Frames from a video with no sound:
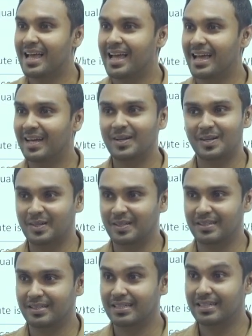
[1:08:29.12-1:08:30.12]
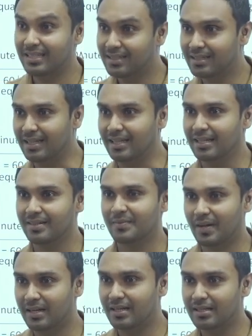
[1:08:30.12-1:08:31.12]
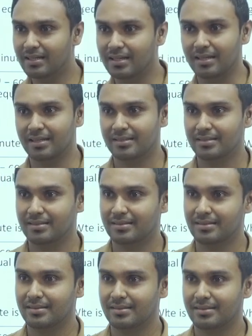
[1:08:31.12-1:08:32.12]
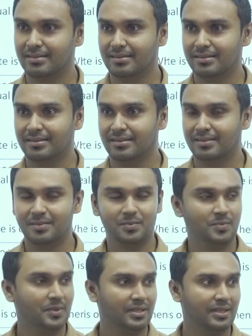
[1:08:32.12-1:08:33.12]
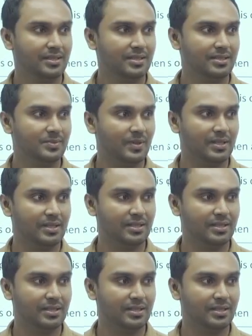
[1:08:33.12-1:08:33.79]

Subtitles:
No, a degree, 1 degree. 1 degree is what?